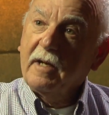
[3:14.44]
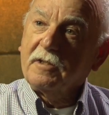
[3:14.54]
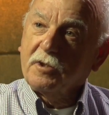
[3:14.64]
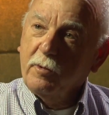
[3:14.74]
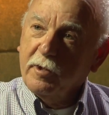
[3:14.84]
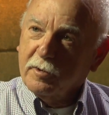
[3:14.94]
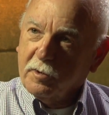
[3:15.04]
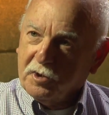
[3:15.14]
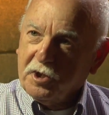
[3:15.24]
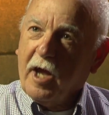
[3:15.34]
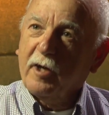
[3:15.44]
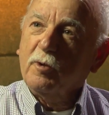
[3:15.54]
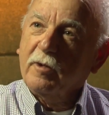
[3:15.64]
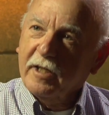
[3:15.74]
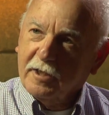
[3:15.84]
as soon as a
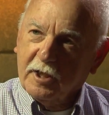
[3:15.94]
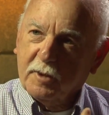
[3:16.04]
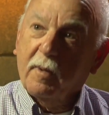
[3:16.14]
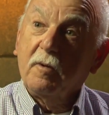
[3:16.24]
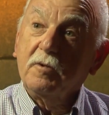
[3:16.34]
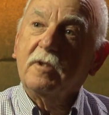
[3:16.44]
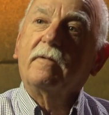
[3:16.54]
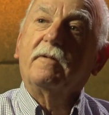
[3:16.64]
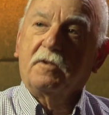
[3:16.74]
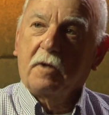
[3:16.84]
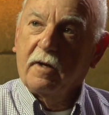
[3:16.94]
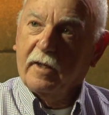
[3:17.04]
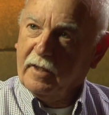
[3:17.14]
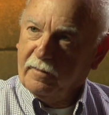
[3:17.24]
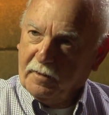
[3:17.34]
shadow gets exposed to the
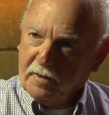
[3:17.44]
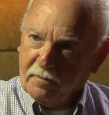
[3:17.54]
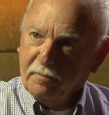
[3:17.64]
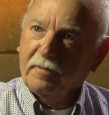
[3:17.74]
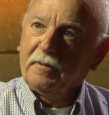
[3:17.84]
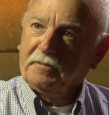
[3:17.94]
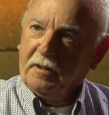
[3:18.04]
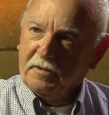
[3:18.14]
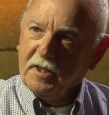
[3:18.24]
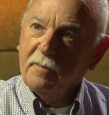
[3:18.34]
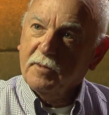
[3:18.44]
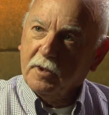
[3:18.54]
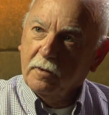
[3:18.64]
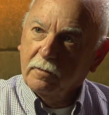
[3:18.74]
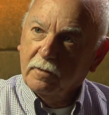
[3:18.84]
sun, it, you know, it, it, seems
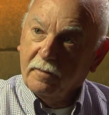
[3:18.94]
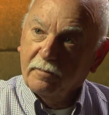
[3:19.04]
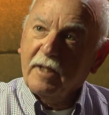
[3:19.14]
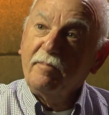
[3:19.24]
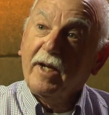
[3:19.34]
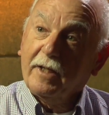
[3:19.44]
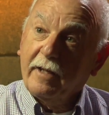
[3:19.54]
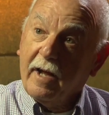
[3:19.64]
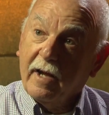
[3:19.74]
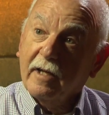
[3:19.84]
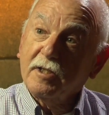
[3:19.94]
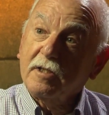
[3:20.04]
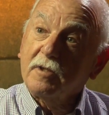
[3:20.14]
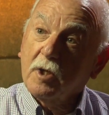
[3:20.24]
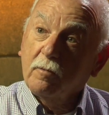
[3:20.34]
to um, emit gas,
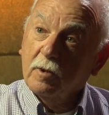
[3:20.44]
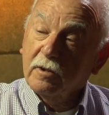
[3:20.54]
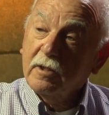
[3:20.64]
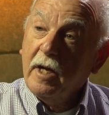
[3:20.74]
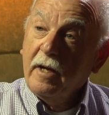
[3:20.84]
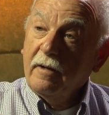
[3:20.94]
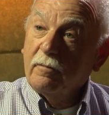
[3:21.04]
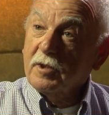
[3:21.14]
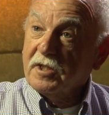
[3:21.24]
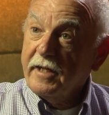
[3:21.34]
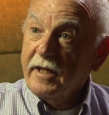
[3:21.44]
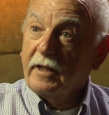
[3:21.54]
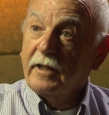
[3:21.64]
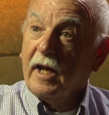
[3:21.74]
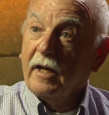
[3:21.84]
and so we're, we're
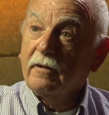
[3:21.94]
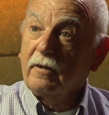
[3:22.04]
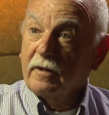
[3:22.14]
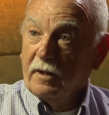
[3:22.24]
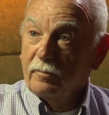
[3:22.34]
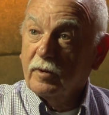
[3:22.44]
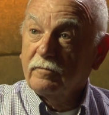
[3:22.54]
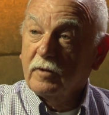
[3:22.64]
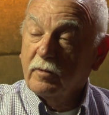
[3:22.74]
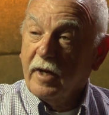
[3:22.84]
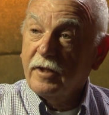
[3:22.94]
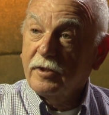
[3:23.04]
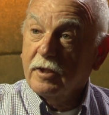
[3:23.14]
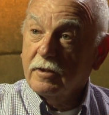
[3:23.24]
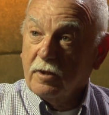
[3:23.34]
seeing that on a number of
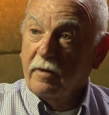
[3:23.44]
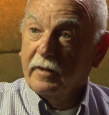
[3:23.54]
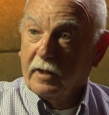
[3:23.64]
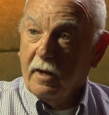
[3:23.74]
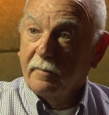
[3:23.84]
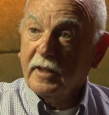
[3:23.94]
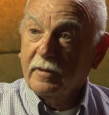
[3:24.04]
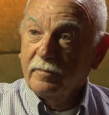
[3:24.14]
locations on the comet.